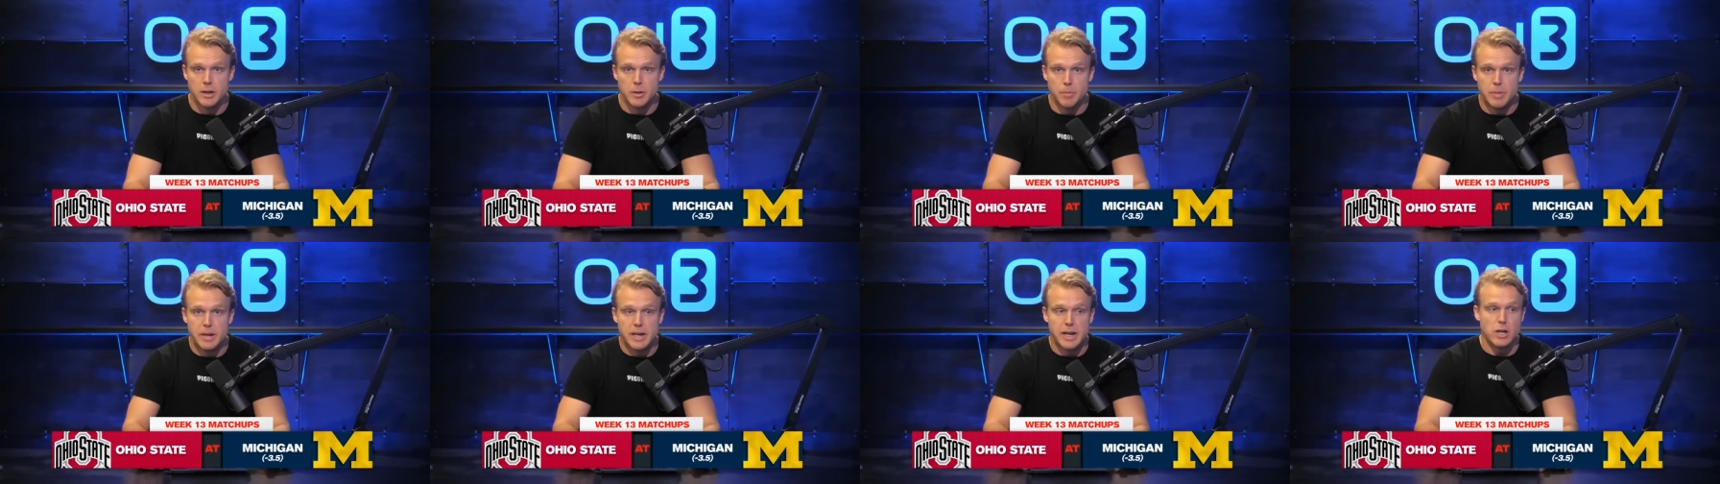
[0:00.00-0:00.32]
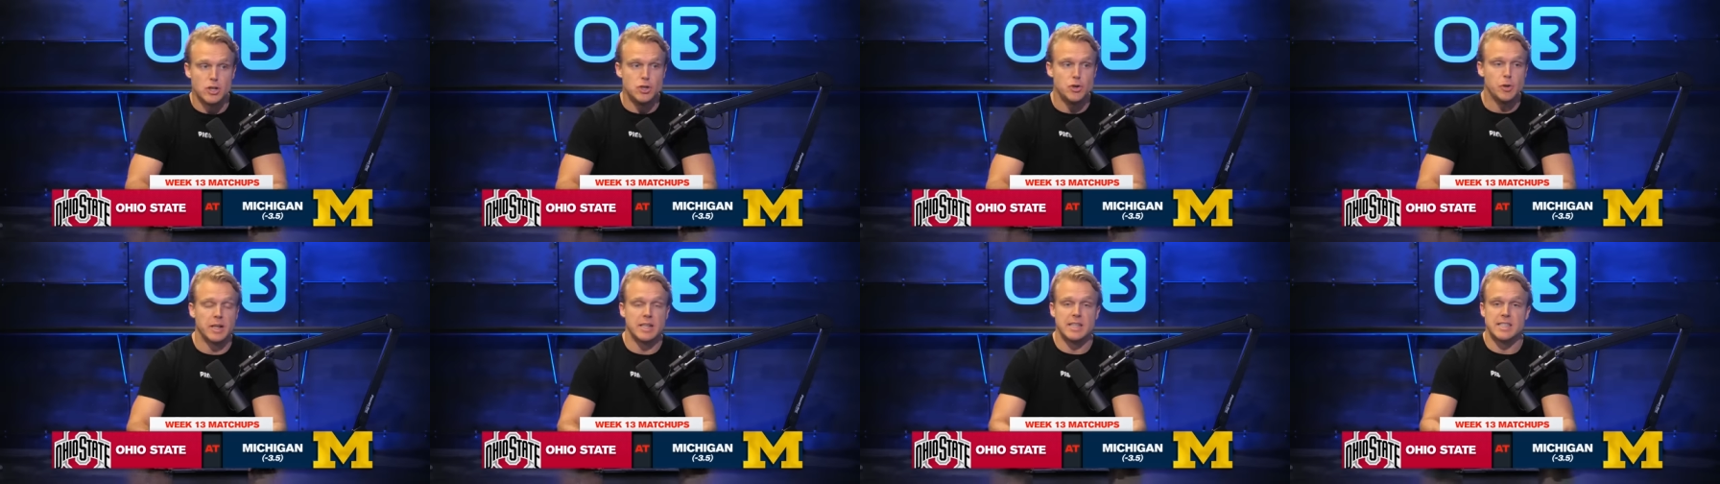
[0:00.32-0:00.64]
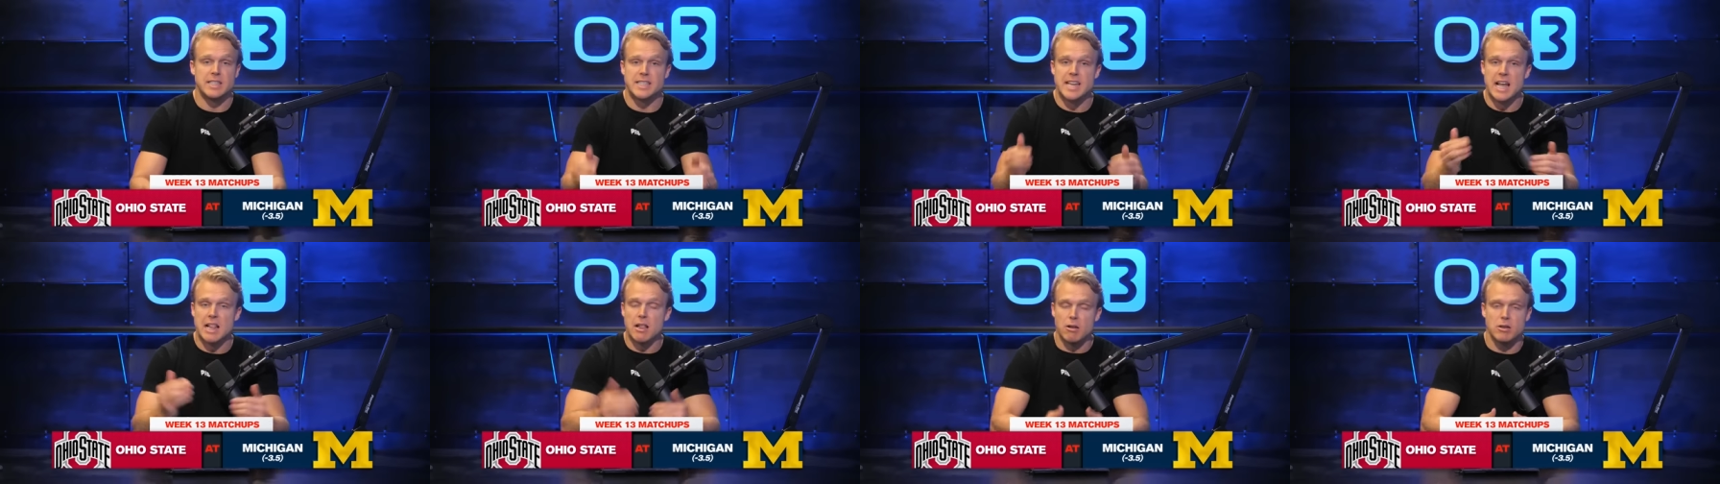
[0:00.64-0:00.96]
Because you can
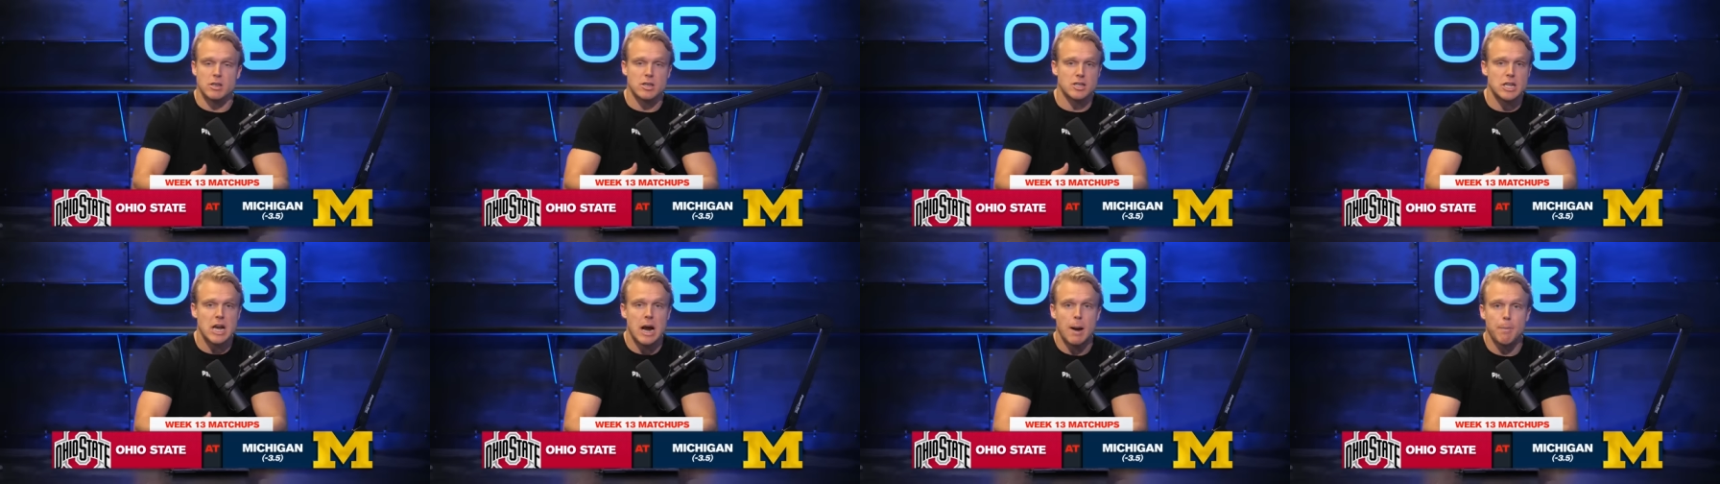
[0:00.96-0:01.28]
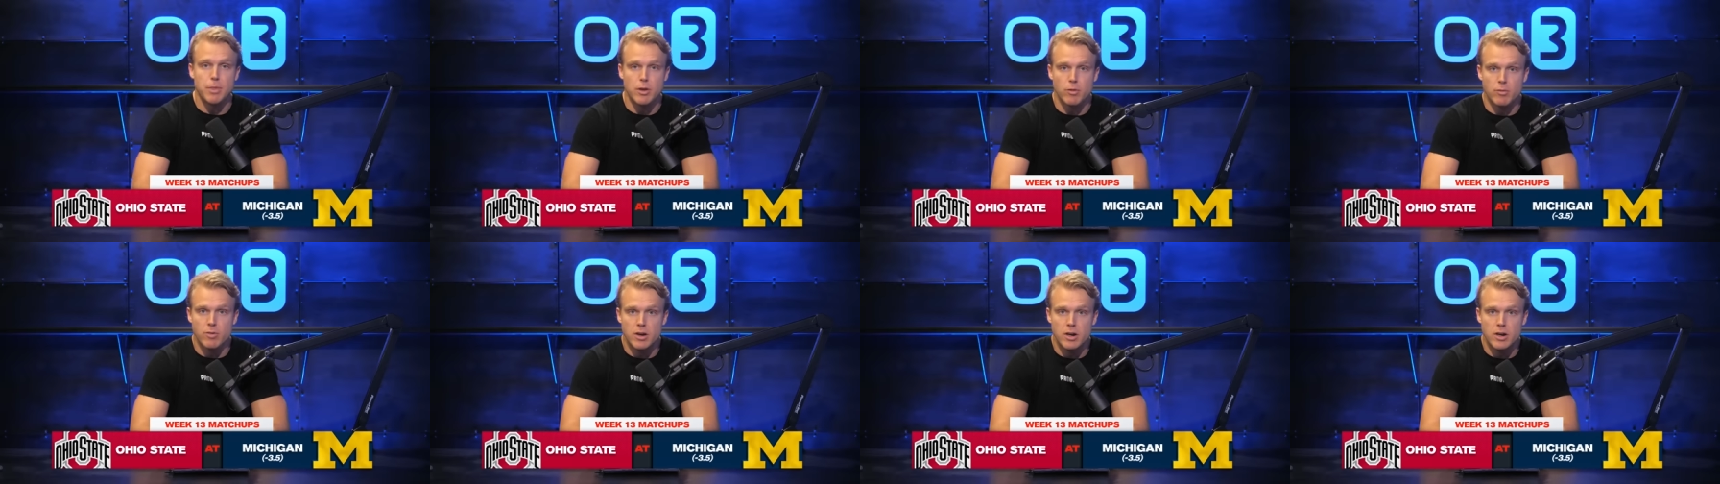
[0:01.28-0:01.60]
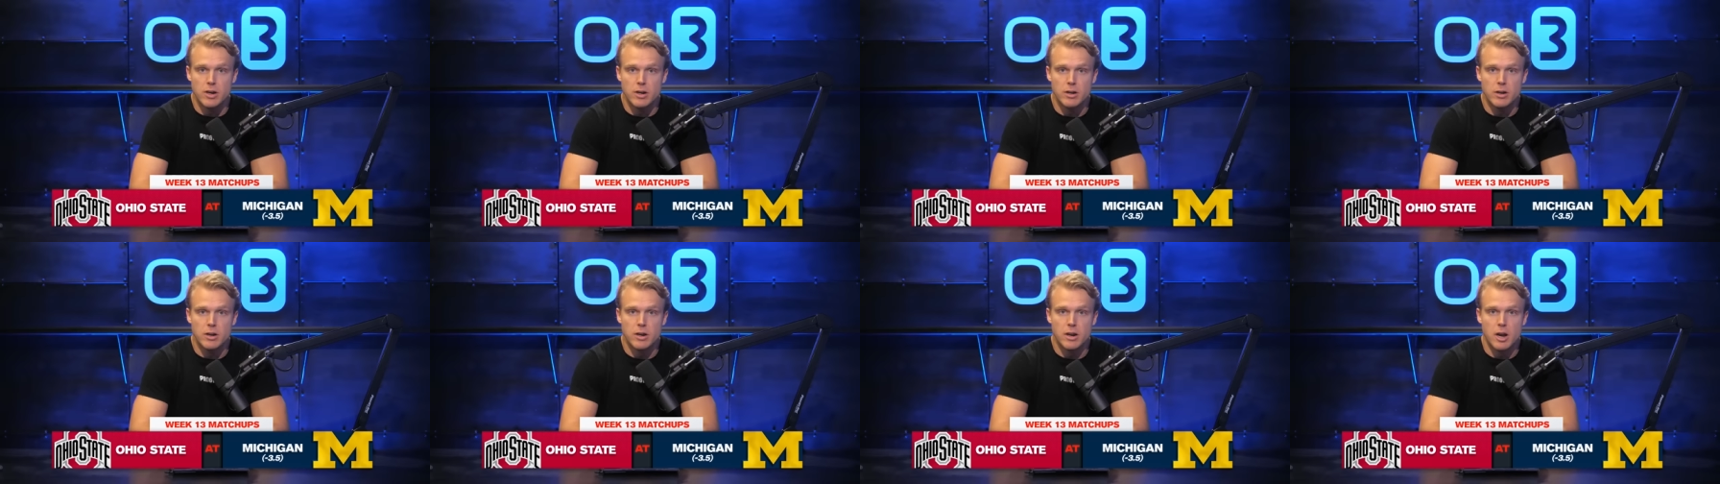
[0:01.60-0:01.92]
sell out to stop the
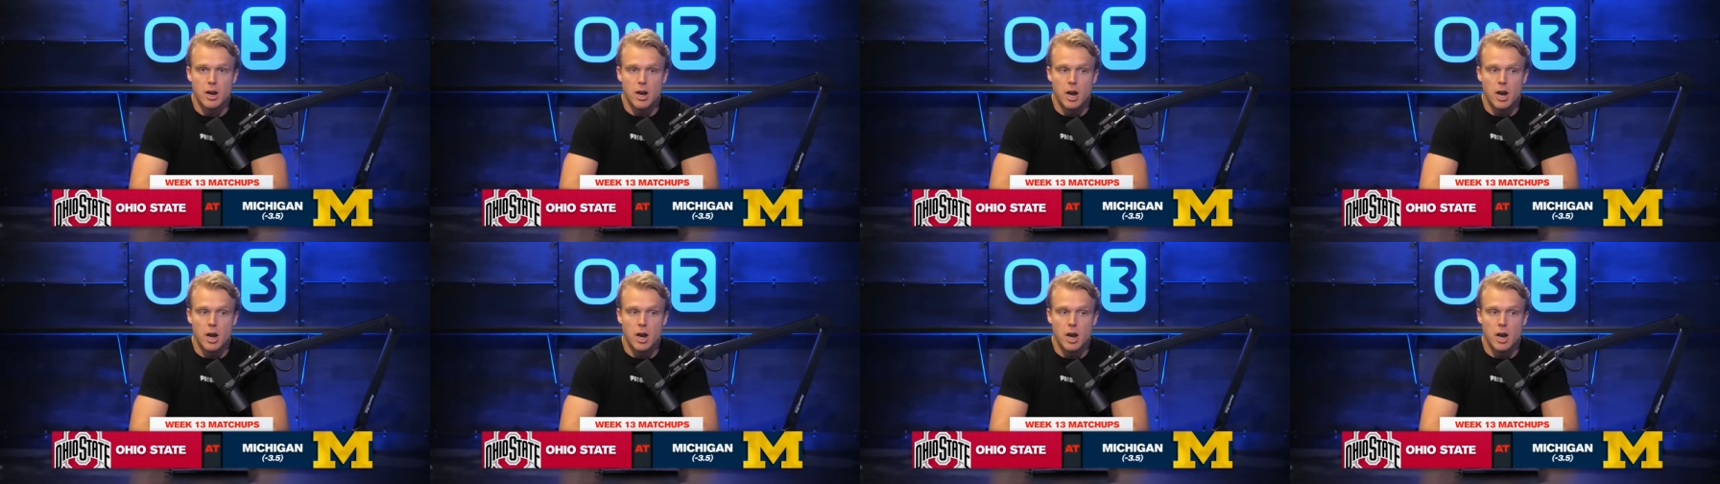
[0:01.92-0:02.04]
run,